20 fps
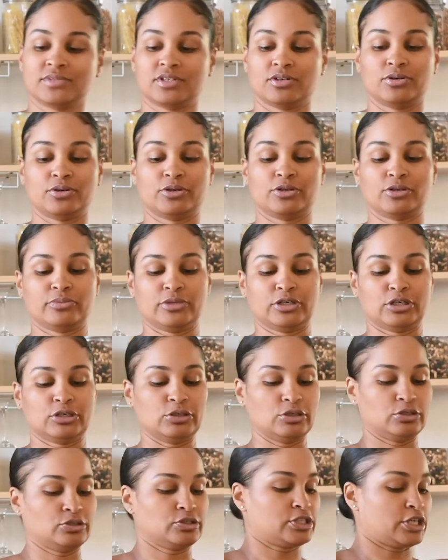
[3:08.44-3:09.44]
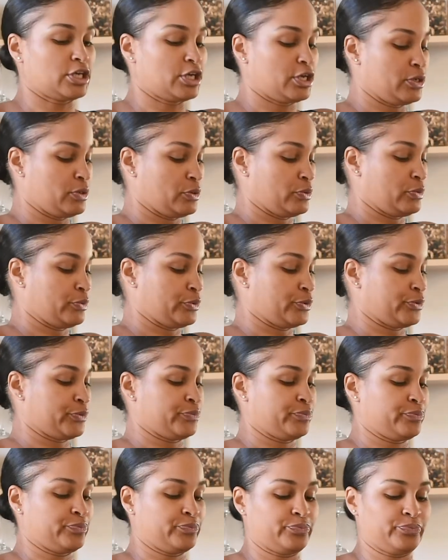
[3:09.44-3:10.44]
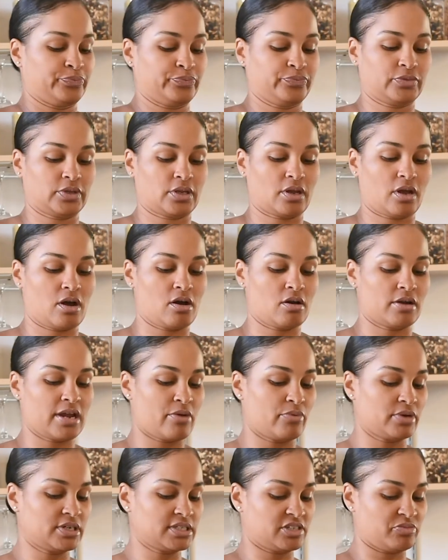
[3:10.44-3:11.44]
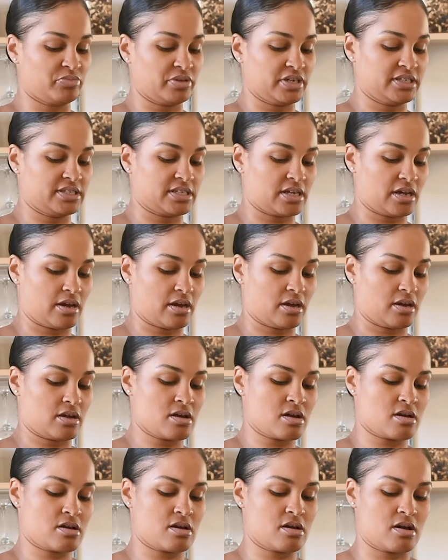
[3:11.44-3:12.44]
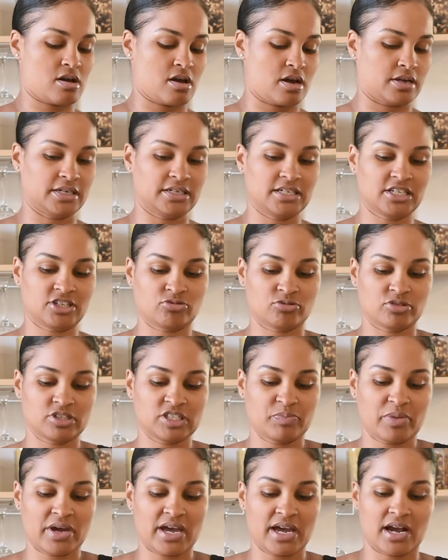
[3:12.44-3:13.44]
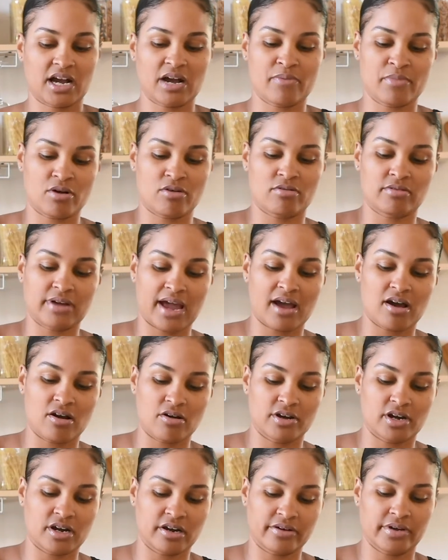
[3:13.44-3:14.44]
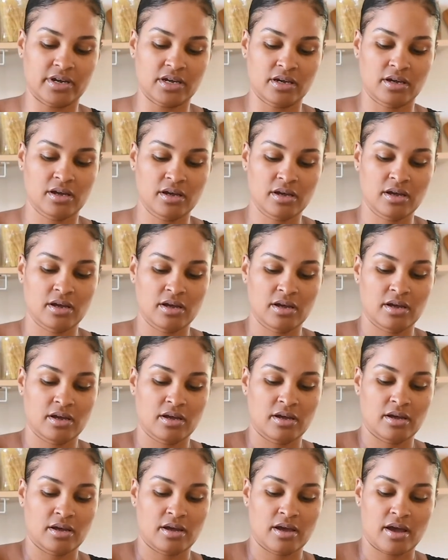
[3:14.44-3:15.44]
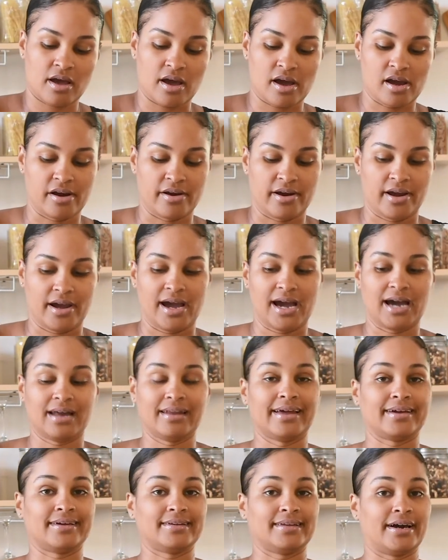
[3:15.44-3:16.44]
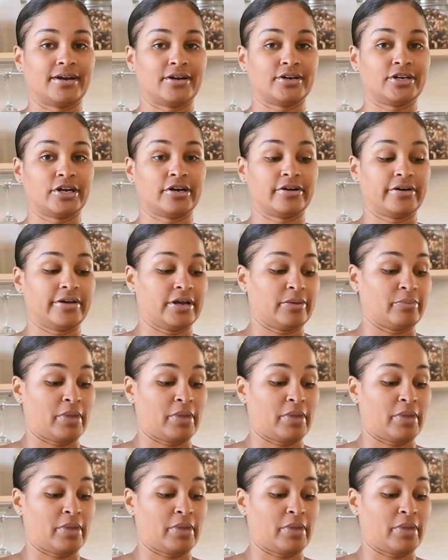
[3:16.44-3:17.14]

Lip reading: Oh, I'm gonna get the other side going. Oh, that was the big side. The disrespect. Come on out, curry. All right, I like a lot of curry in